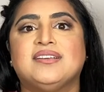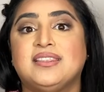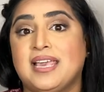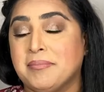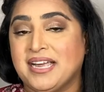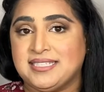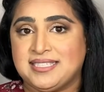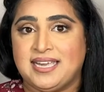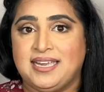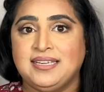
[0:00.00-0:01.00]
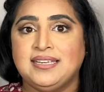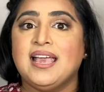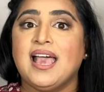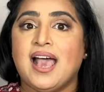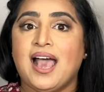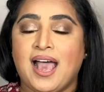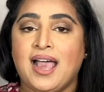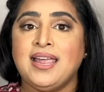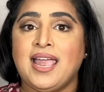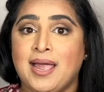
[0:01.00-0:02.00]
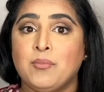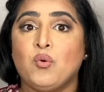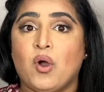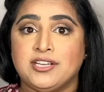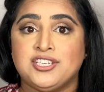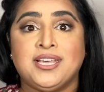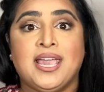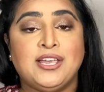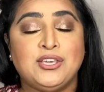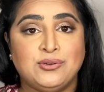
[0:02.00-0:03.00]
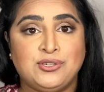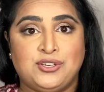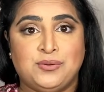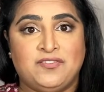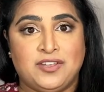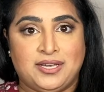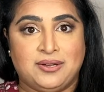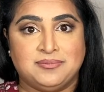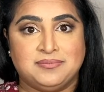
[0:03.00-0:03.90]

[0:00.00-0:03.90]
they might say, I am watching a YouTube video.